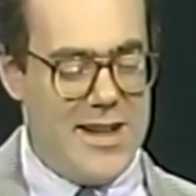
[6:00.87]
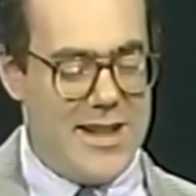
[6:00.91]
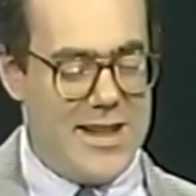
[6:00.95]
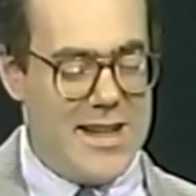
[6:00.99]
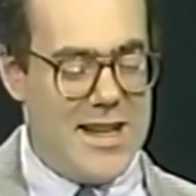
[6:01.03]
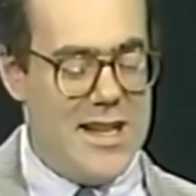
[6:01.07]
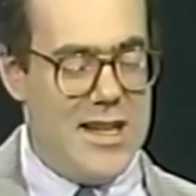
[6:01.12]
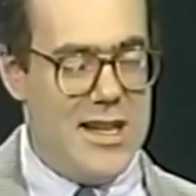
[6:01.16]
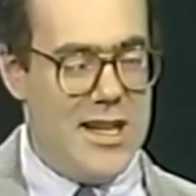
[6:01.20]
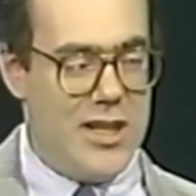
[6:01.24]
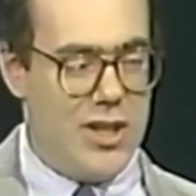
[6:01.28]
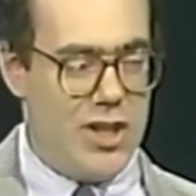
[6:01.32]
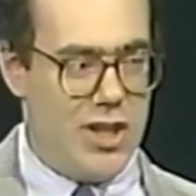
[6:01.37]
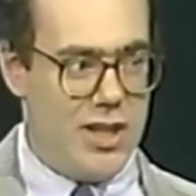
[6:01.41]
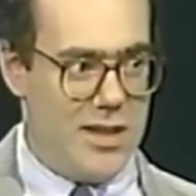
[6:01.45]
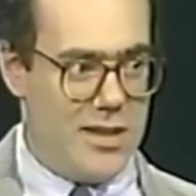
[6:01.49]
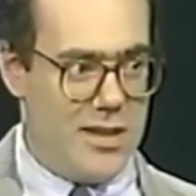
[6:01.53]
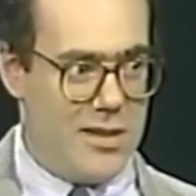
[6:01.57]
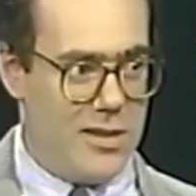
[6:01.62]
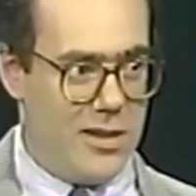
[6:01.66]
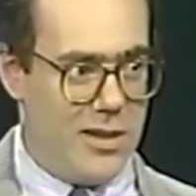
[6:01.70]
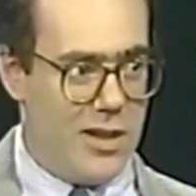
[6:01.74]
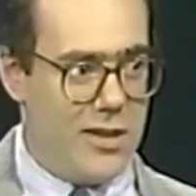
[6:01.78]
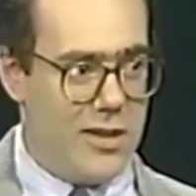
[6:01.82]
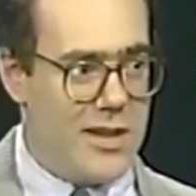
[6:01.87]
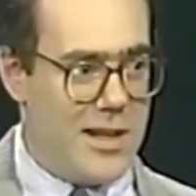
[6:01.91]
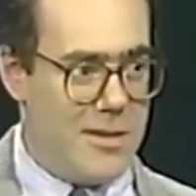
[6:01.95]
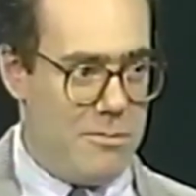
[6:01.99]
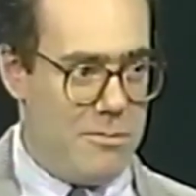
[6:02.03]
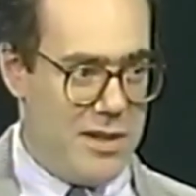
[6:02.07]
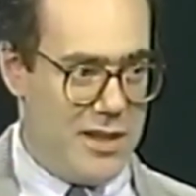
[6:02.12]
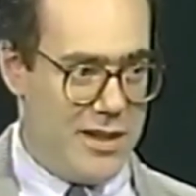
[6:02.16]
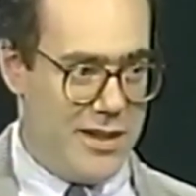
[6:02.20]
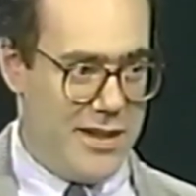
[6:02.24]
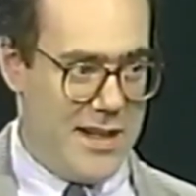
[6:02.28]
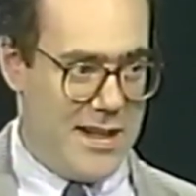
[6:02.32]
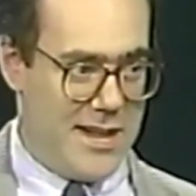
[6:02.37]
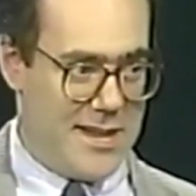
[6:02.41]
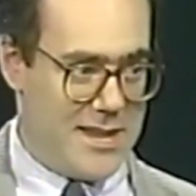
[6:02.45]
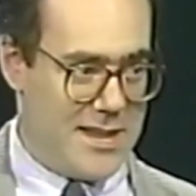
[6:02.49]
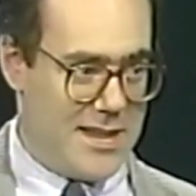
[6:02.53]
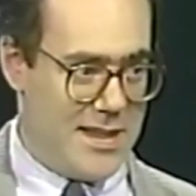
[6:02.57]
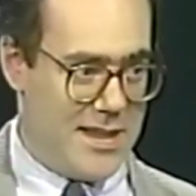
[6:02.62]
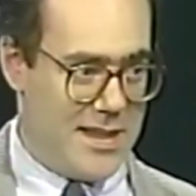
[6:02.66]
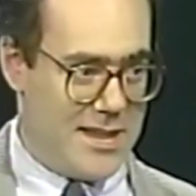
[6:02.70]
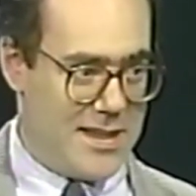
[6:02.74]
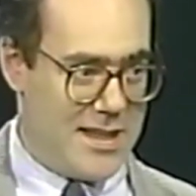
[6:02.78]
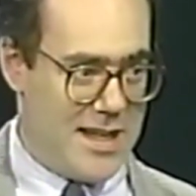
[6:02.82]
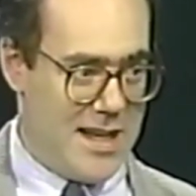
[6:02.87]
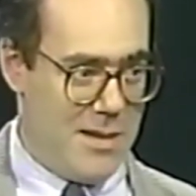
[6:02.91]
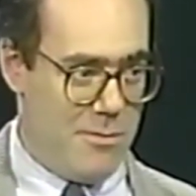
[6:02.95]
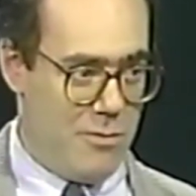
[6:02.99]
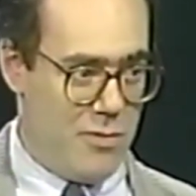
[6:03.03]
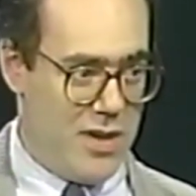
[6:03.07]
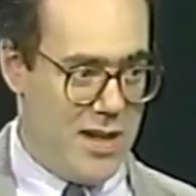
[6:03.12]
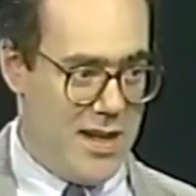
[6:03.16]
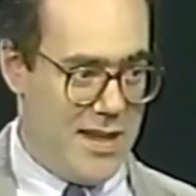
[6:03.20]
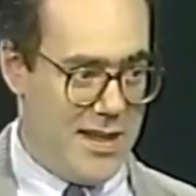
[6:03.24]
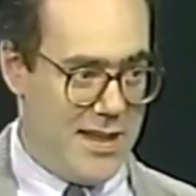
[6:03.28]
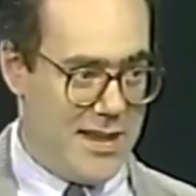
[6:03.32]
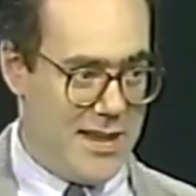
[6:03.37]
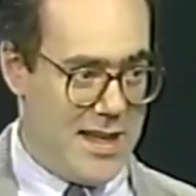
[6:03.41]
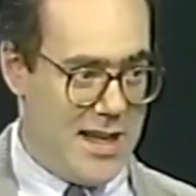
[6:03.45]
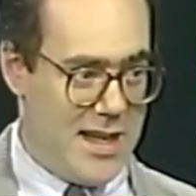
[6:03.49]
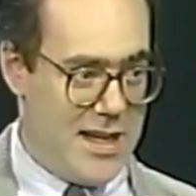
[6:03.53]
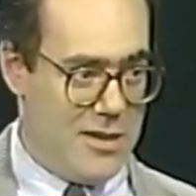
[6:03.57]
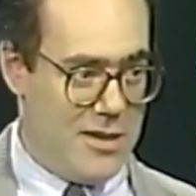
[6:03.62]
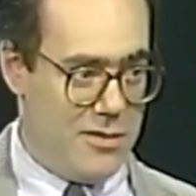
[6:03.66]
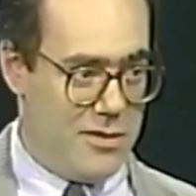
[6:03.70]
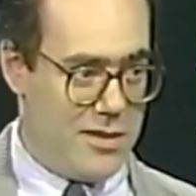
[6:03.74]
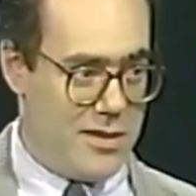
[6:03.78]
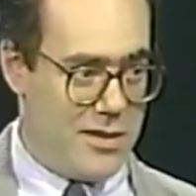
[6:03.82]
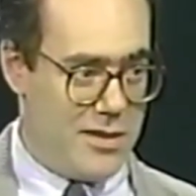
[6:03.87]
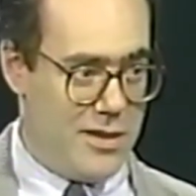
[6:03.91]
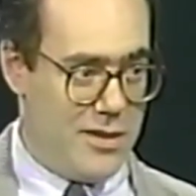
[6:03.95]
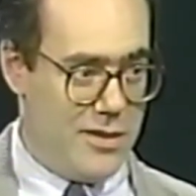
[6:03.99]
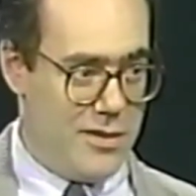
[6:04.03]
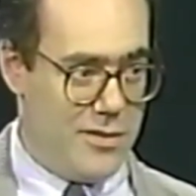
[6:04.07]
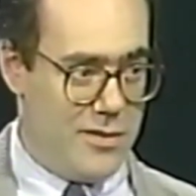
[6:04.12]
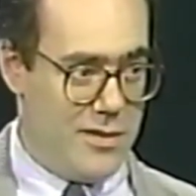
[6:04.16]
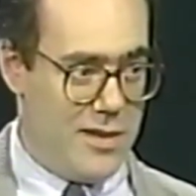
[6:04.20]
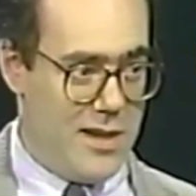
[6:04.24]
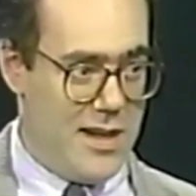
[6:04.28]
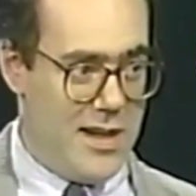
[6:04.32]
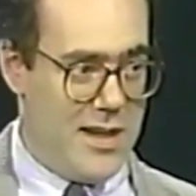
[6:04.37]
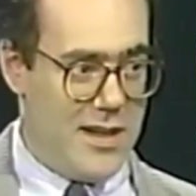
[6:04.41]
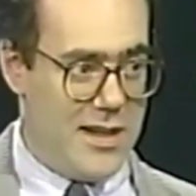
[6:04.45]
conditioned to look at buildings in the same way that they used to.